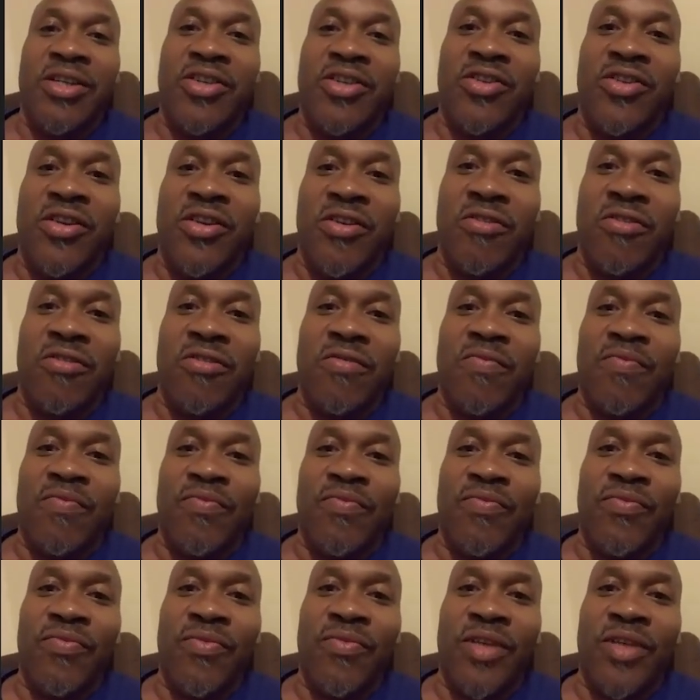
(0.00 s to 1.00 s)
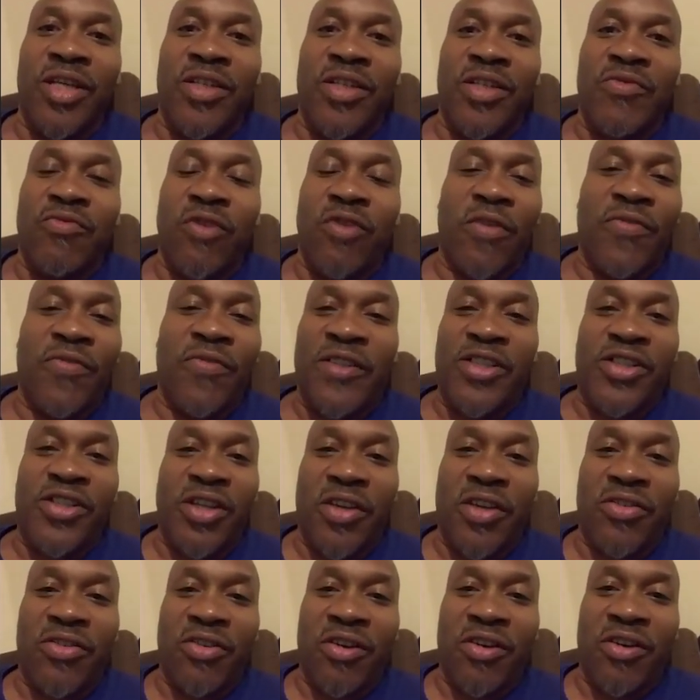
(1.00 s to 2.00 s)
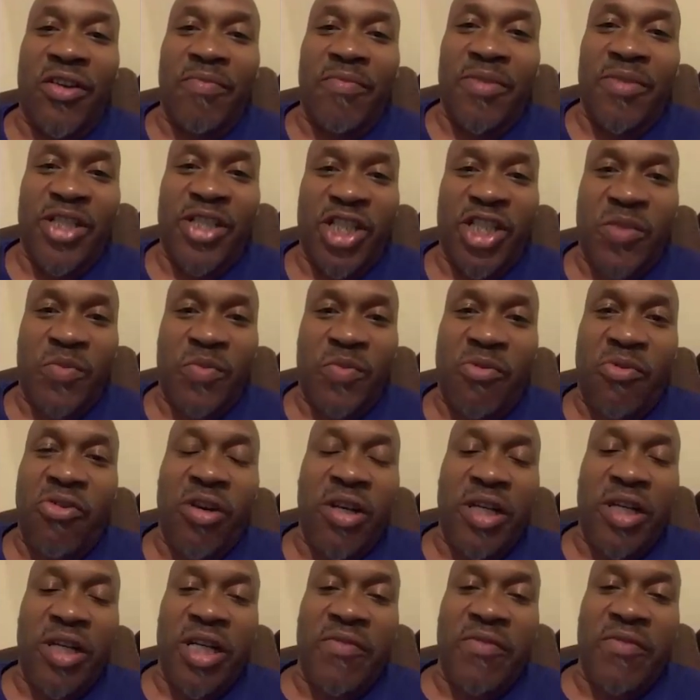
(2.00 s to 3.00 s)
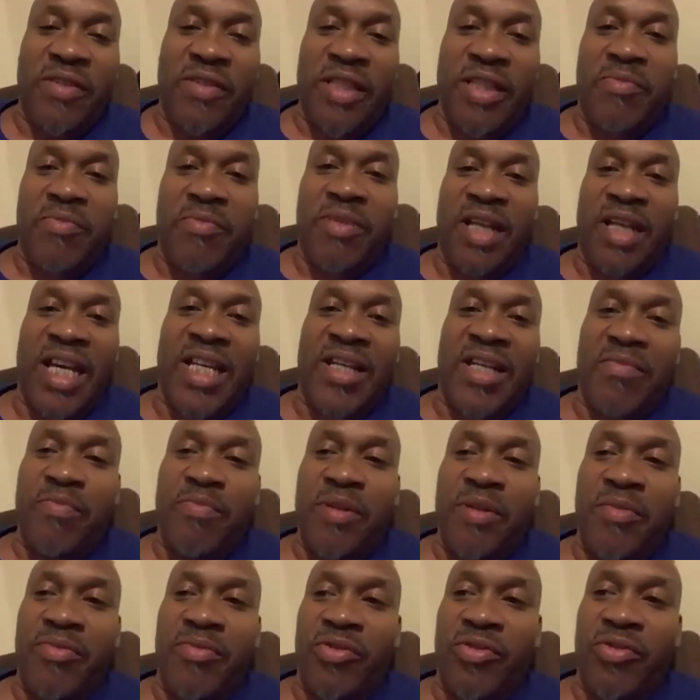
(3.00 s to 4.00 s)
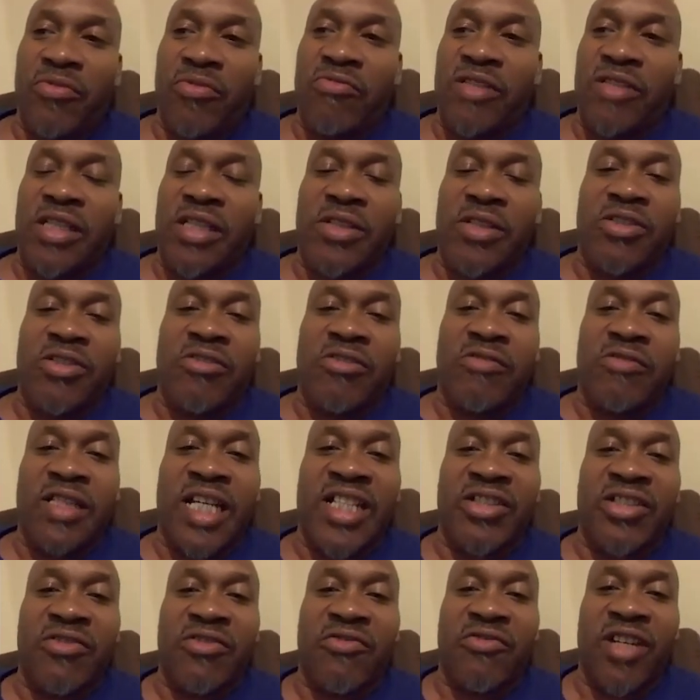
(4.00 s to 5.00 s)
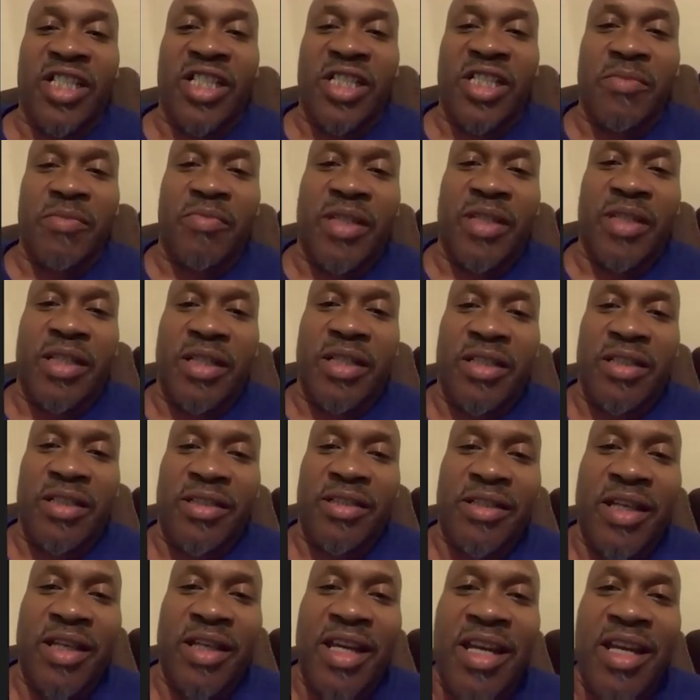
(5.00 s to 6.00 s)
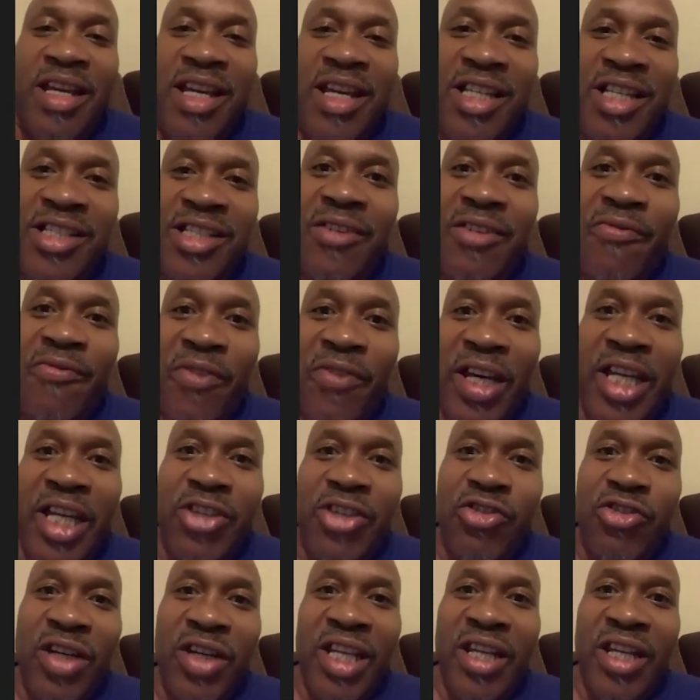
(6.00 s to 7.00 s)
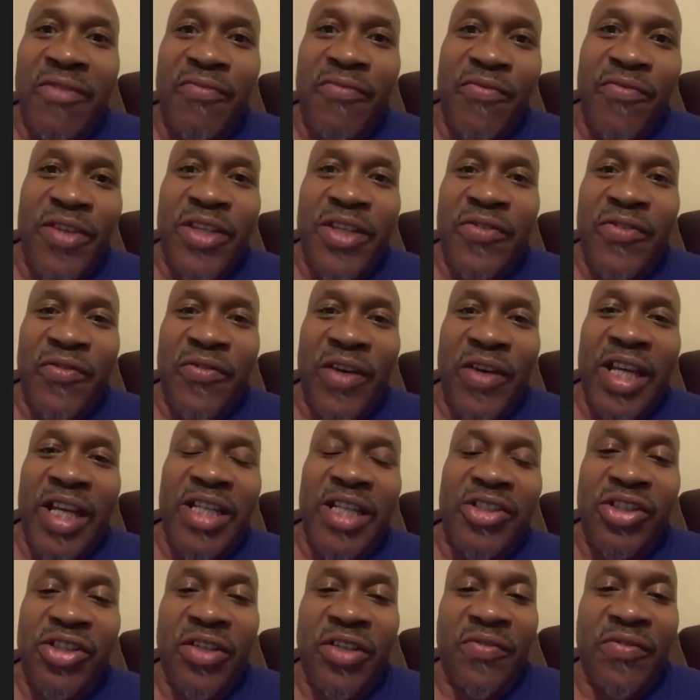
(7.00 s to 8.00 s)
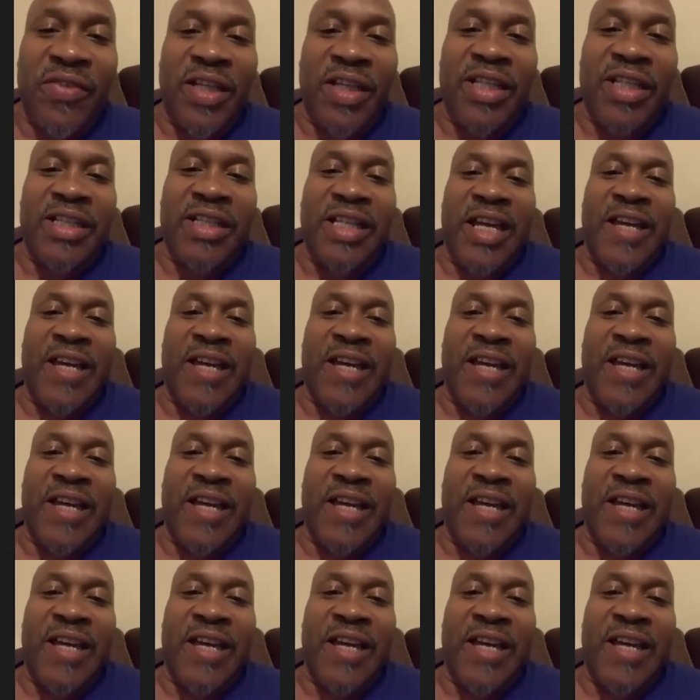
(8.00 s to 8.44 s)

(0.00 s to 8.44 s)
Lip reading: you know, just rough each other up as a sport and everything. But a lot of people don't want to go in that direction because it's a fight. You got a fist fight and stuff like